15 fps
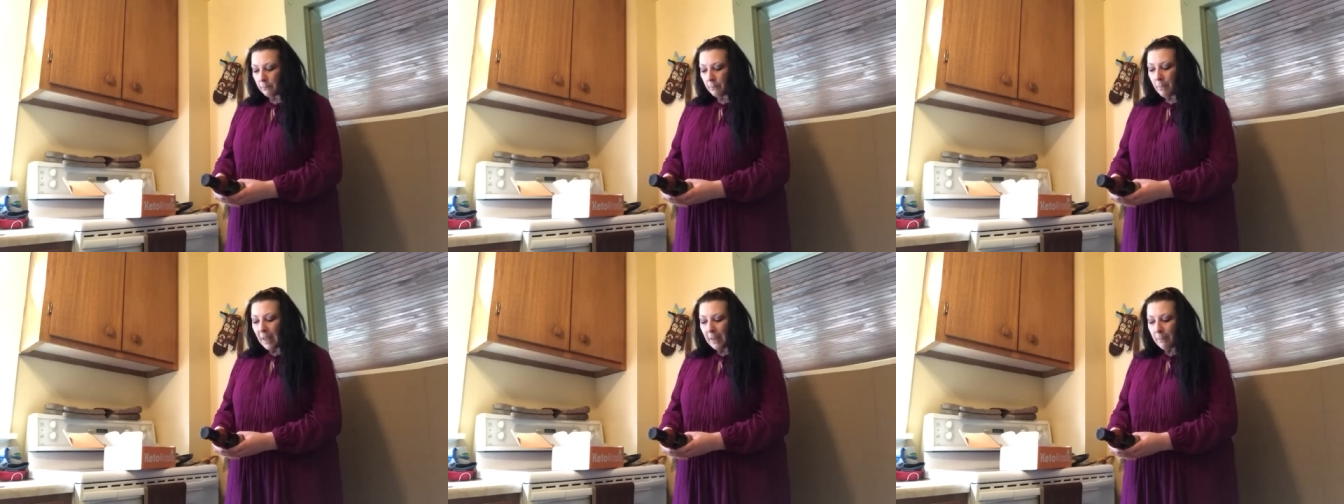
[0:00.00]

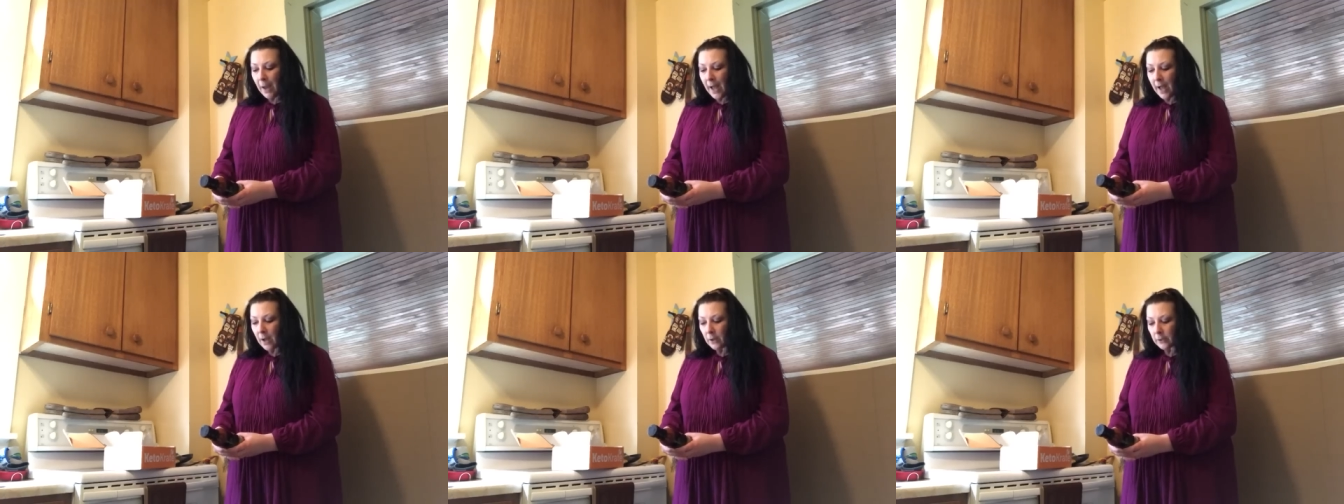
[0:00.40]
Made
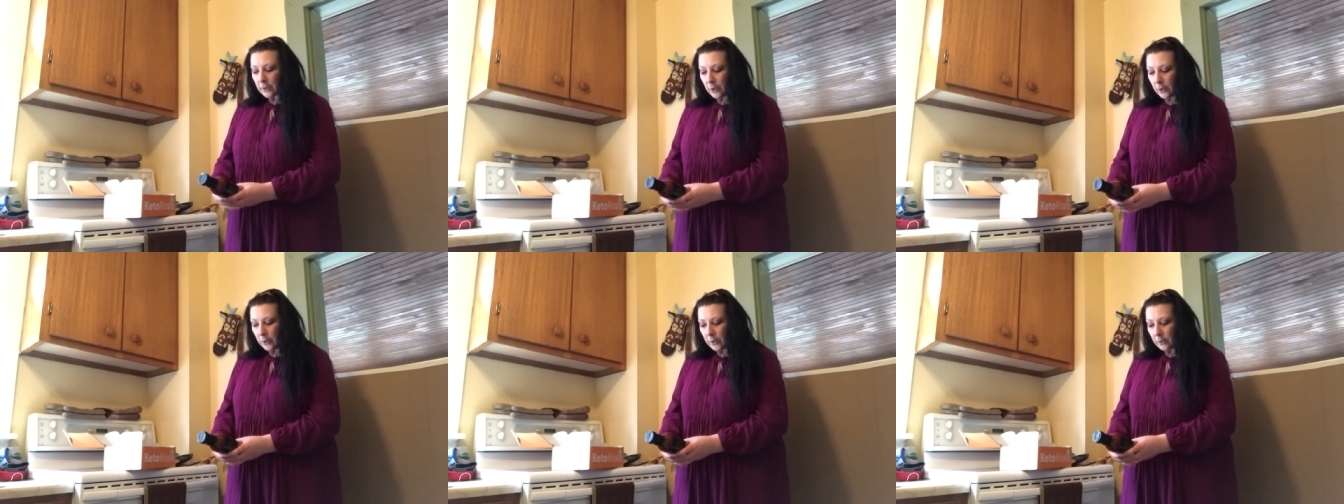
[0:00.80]
by
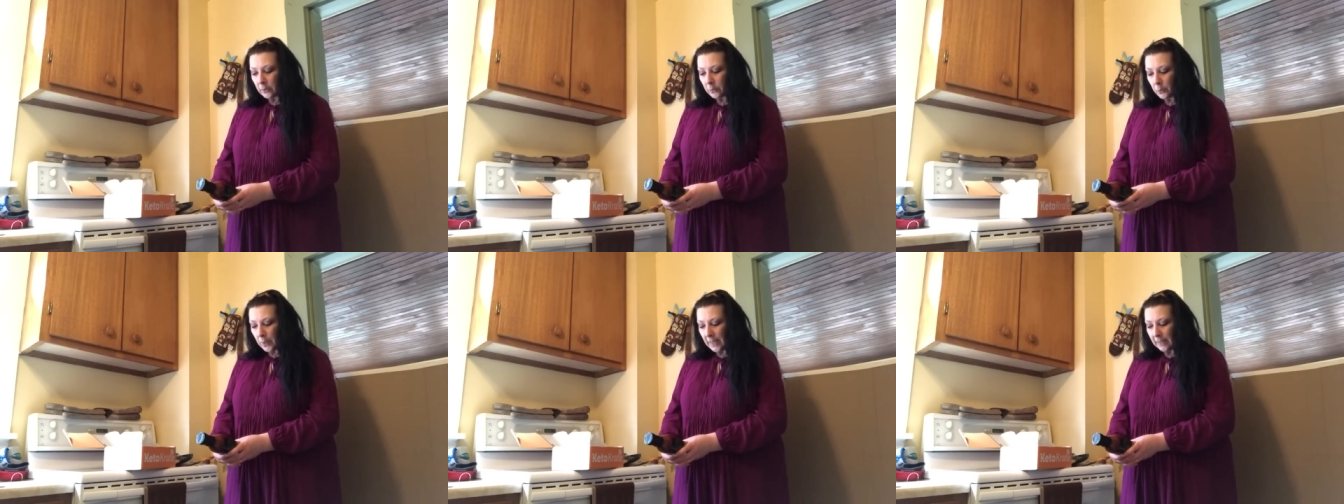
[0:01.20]
Alterna
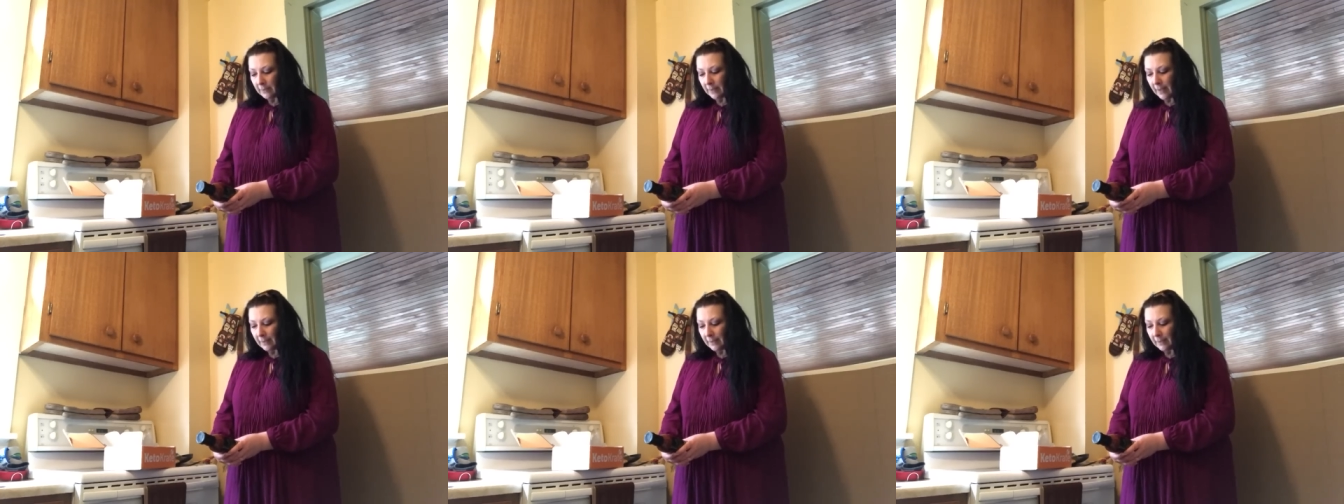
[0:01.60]
Sweets.